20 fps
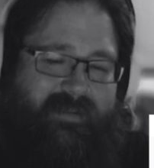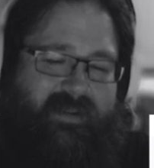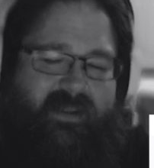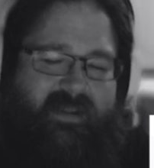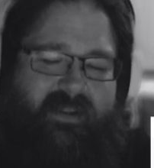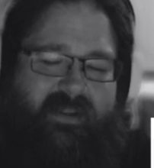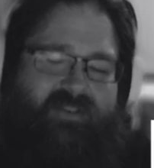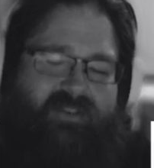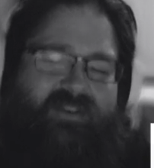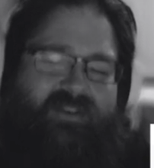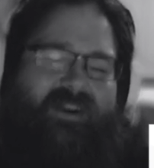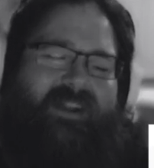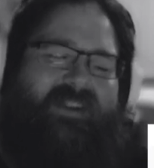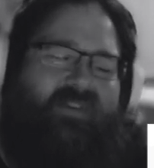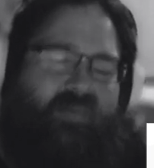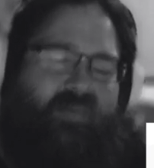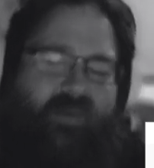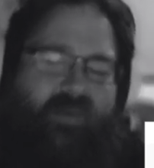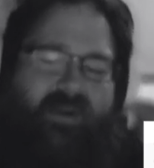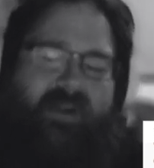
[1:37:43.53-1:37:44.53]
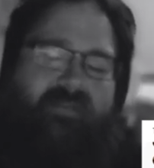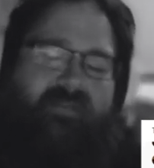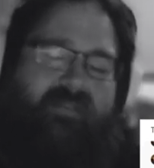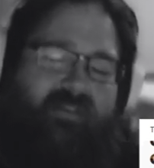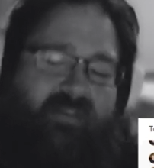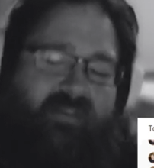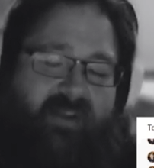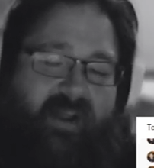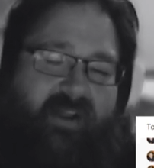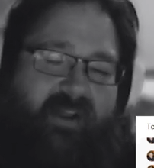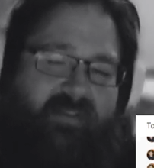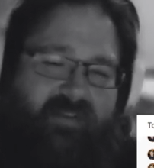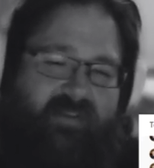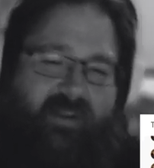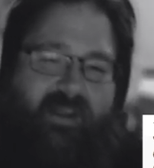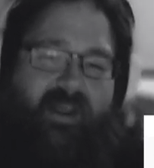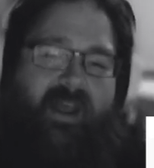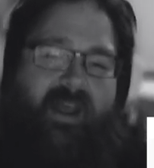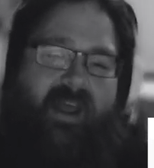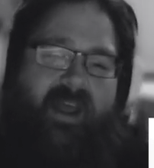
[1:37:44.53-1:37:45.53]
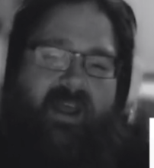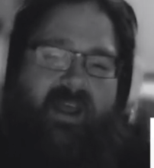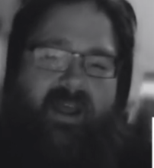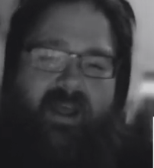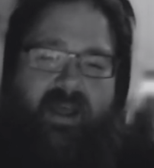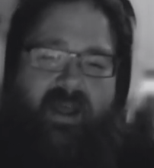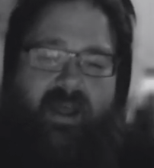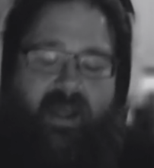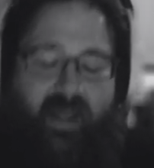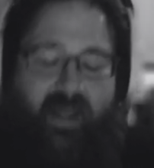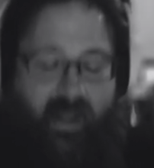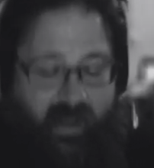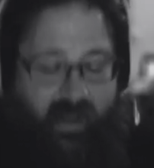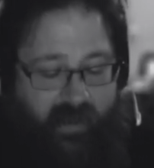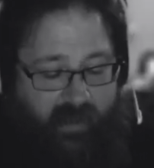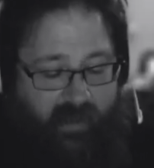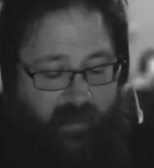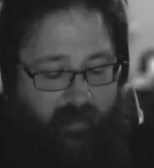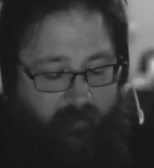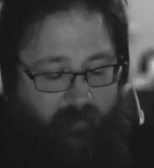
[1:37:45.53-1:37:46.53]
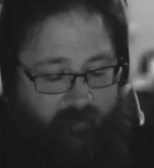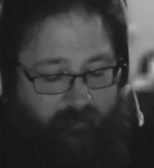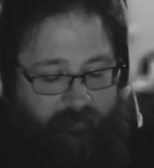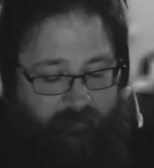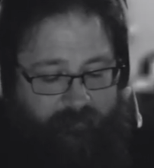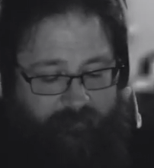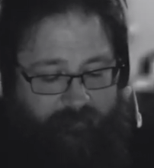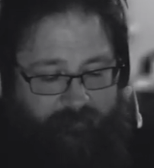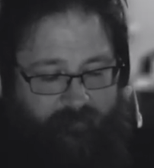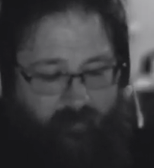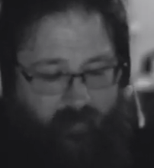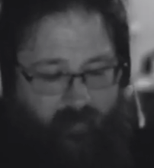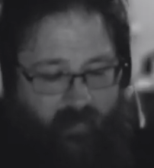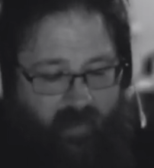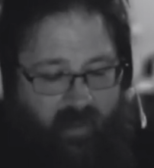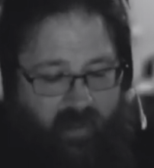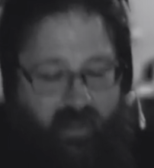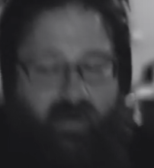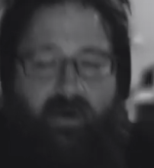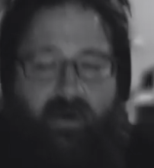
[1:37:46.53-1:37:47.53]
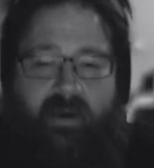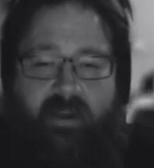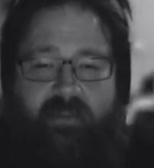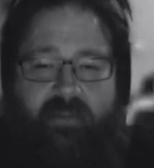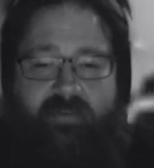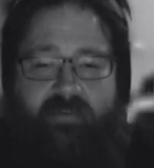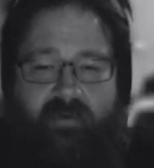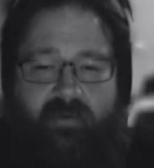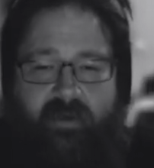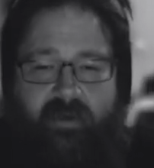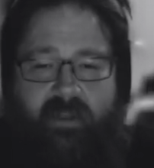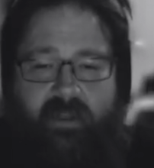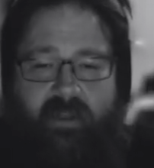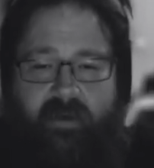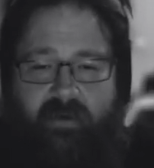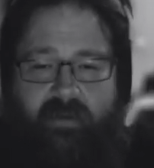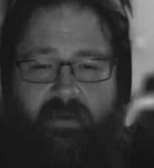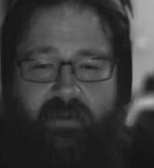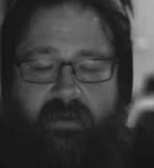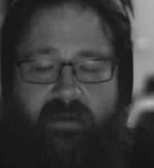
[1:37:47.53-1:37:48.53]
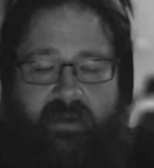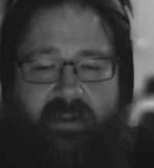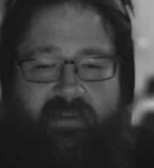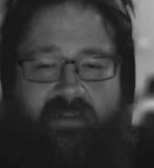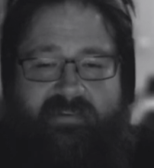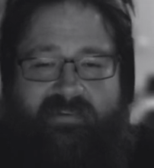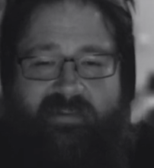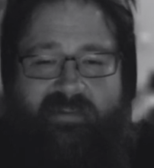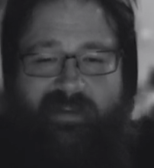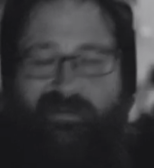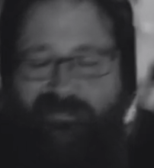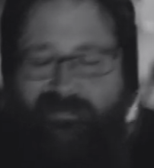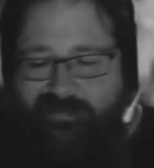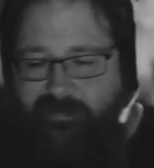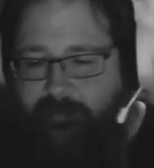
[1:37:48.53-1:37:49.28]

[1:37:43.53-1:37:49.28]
Try this one on for size. In our history here in the United States,